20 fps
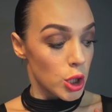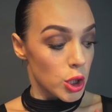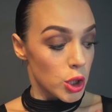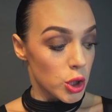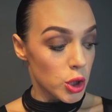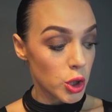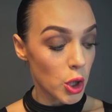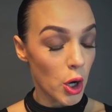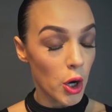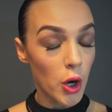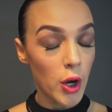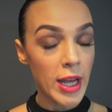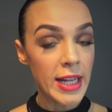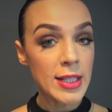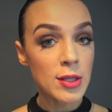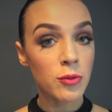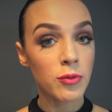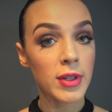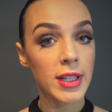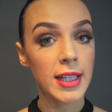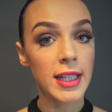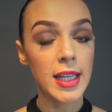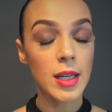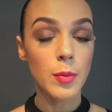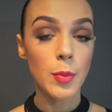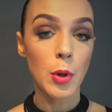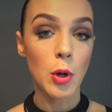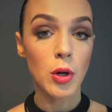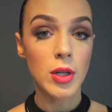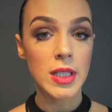So it's really
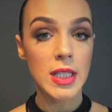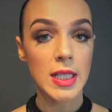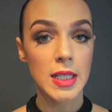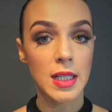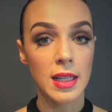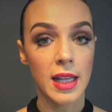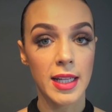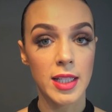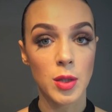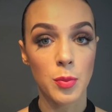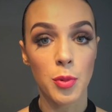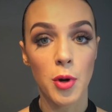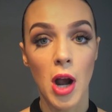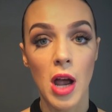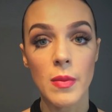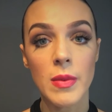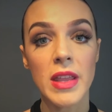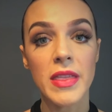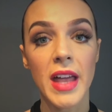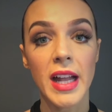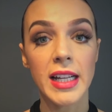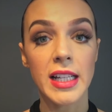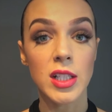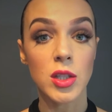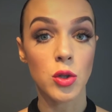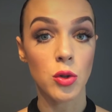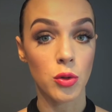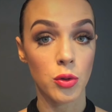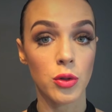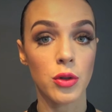important to select a primer that is
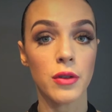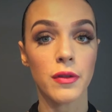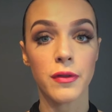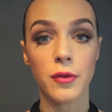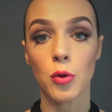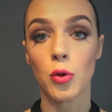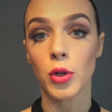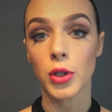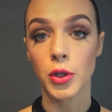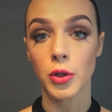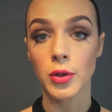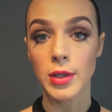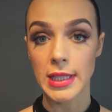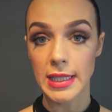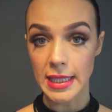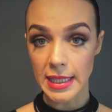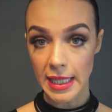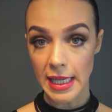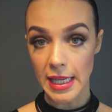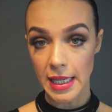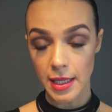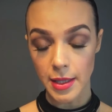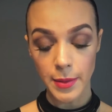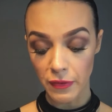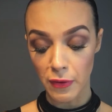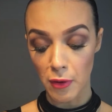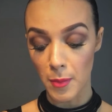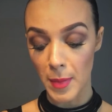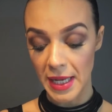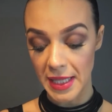good for your skin.
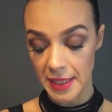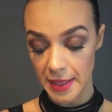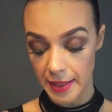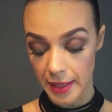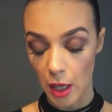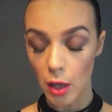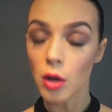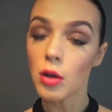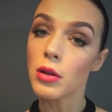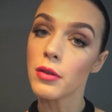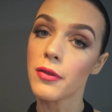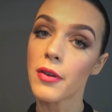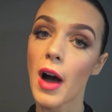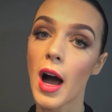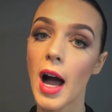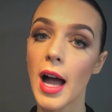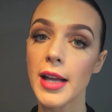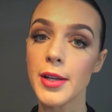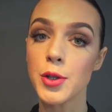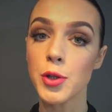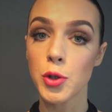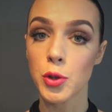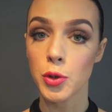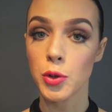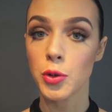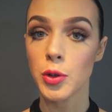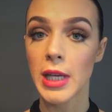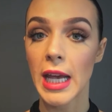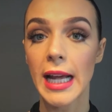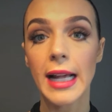For myself, I
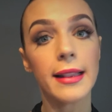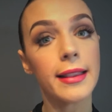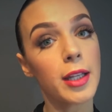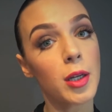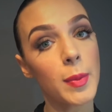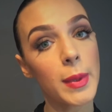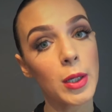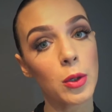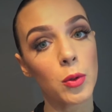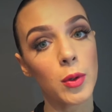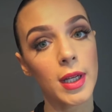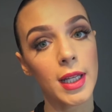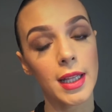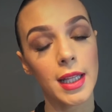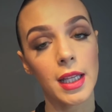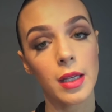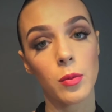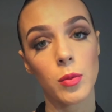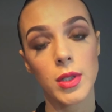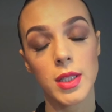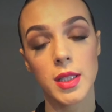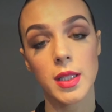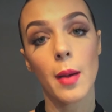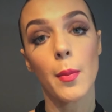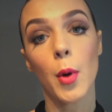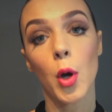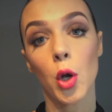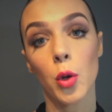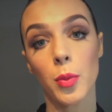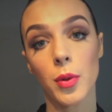do get a little bit oily with
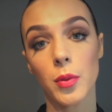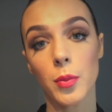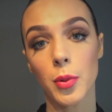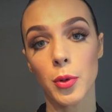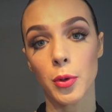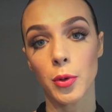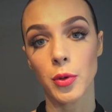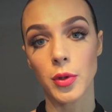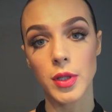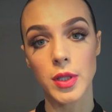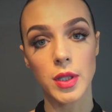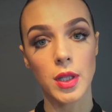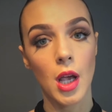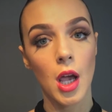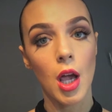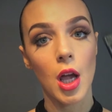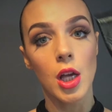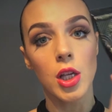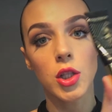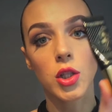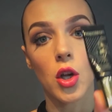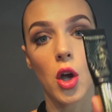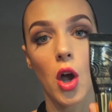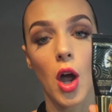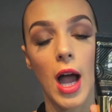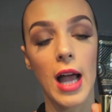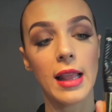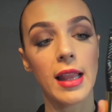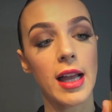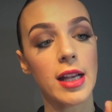some open pores. So
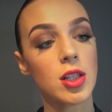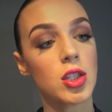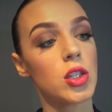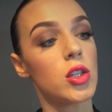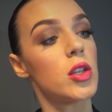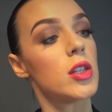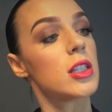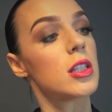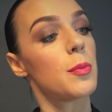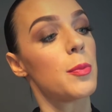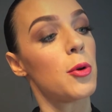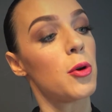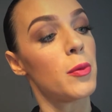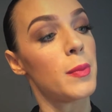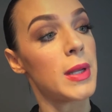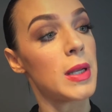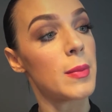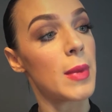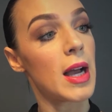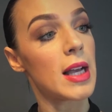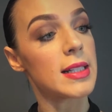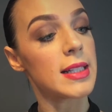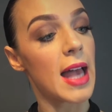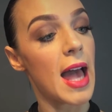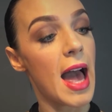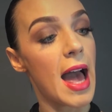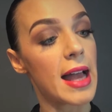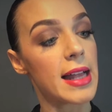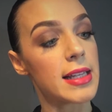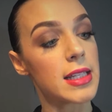I like to use the Pore Minimizer
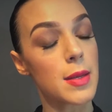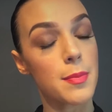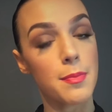and